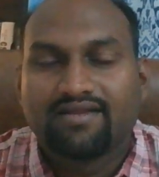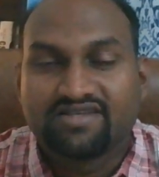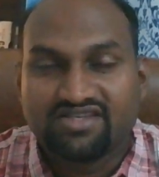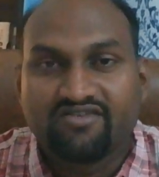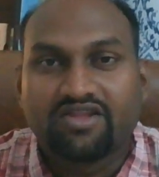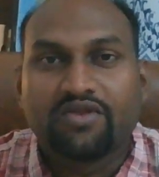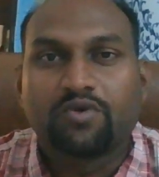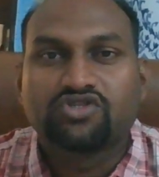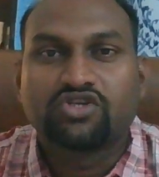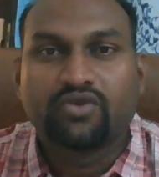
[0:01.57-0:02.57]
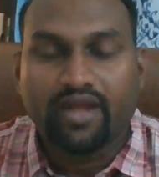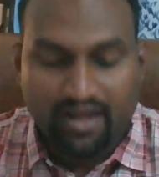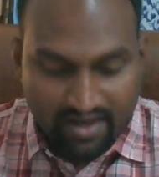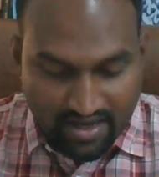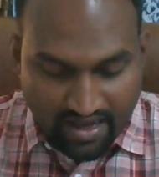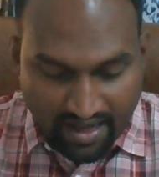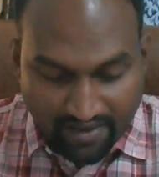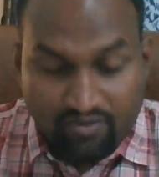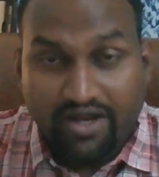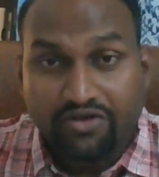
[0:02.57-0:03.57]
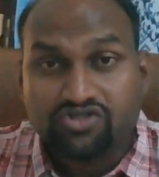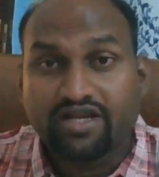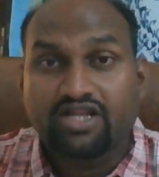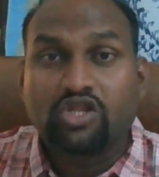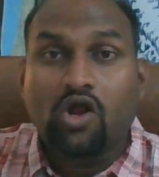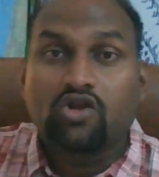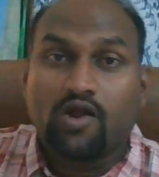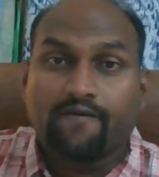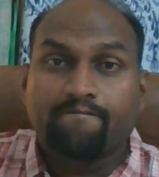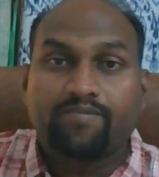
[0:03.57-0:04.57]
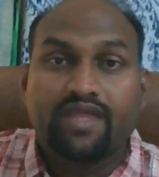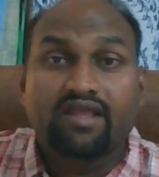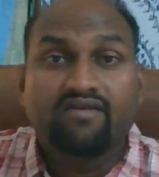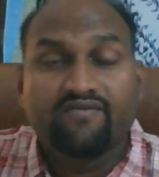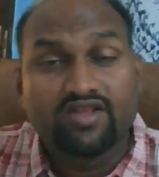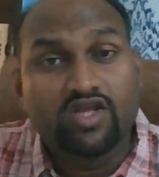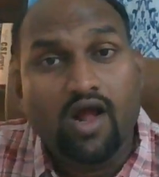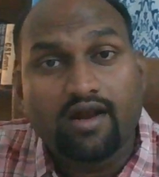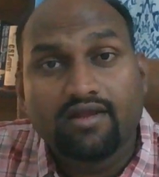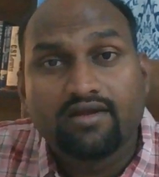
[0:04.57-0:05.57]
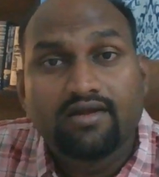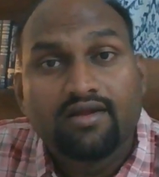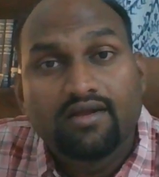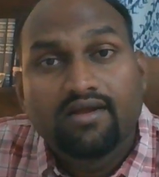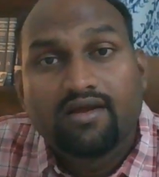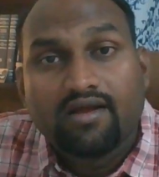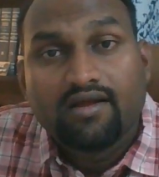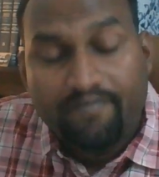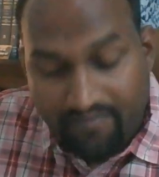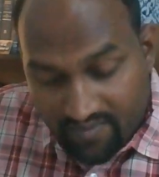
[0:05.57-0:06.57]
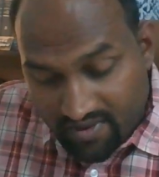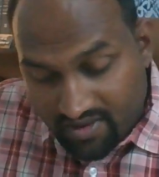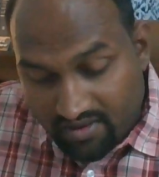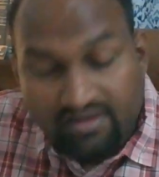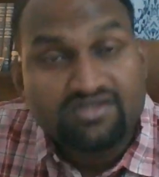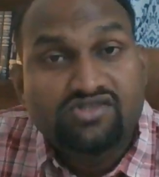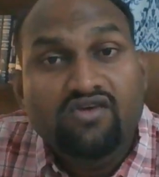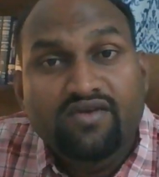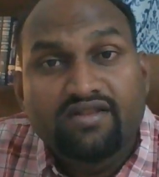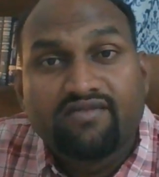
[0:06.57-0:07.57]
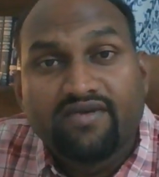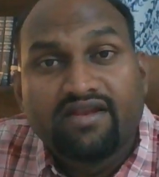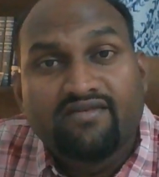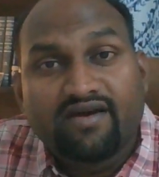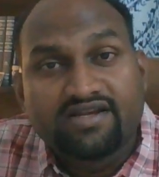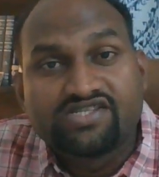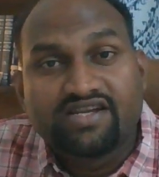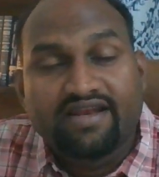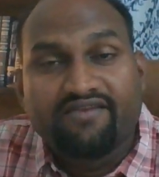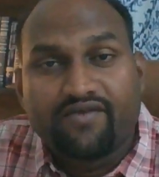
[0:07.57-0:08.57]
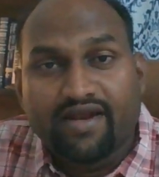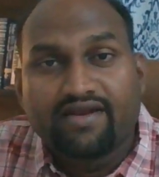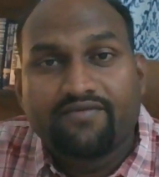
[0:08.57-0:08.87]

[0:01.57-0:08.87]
This is the devotion today. I would like to share a thought on thinking with God. This is how we live our Christian life, right?